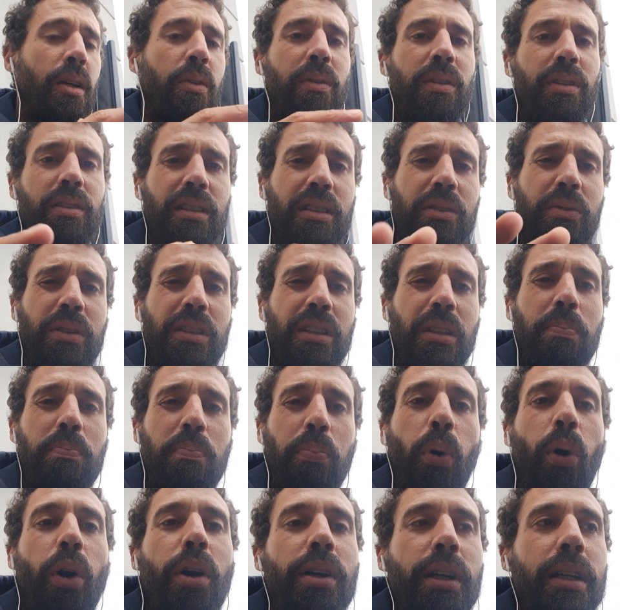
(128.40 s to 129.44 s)
Well, this was a
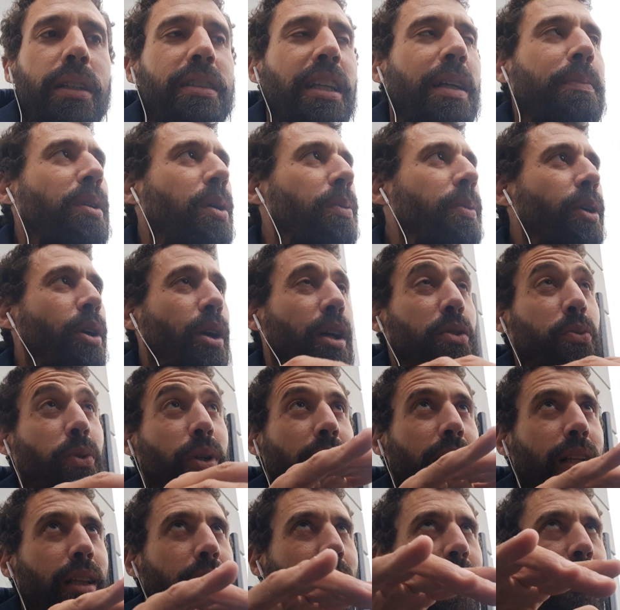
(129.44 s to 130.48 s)
poor example because we
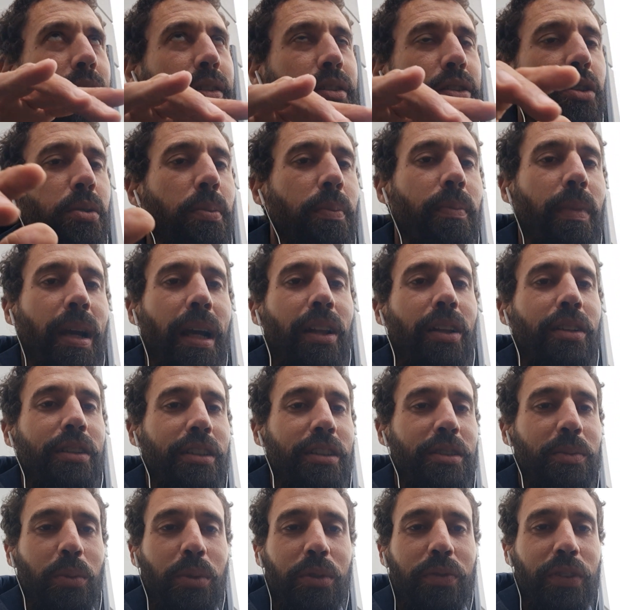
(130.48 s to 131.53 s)
had like two
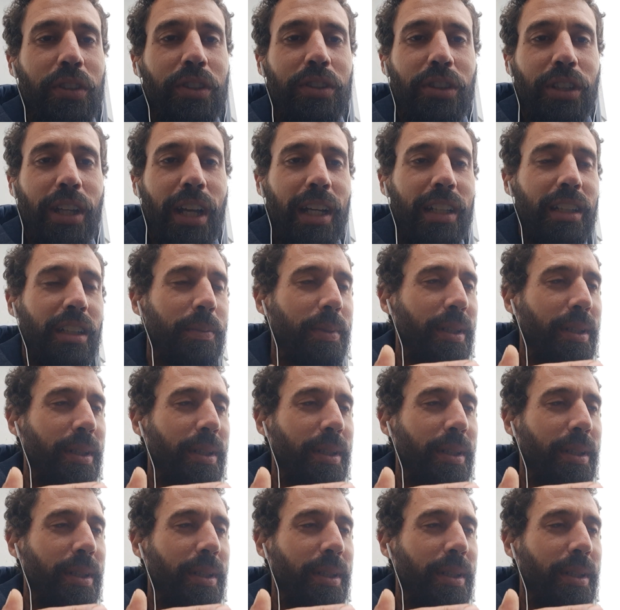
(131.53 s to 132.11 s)
melodies moving together,